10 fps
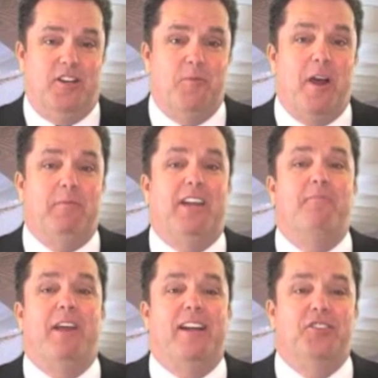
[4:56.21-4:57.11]
you might
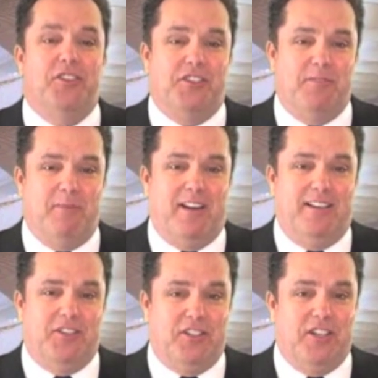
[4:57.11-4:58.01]
become anxious at
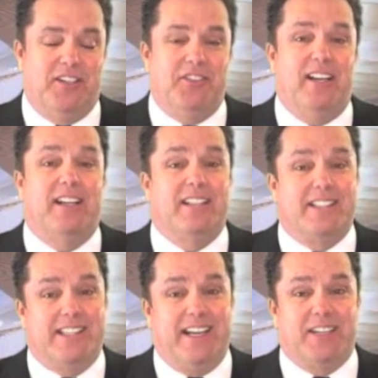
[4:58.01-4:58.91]
my suggesting
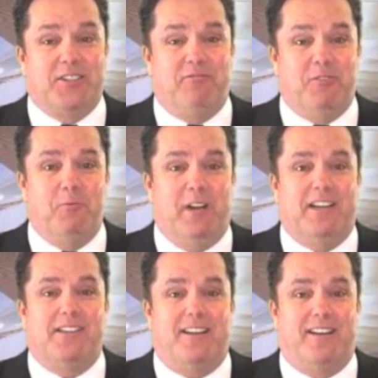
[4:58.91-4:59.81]
6 full
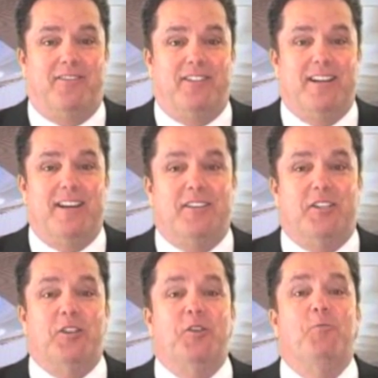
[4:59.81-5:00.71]
weeks off
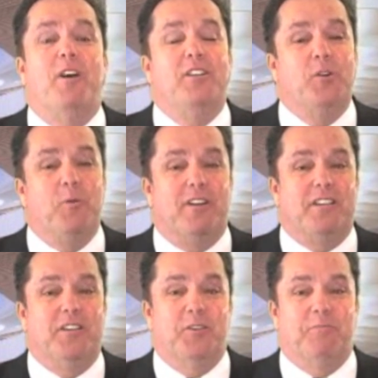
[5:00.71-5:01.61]
to do what you want
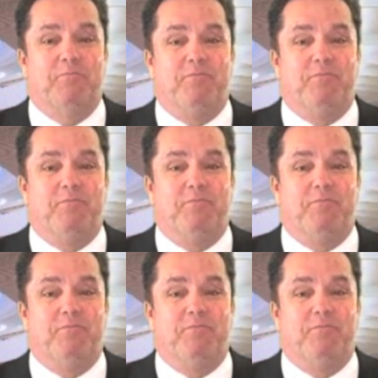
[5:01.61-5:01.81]
to do.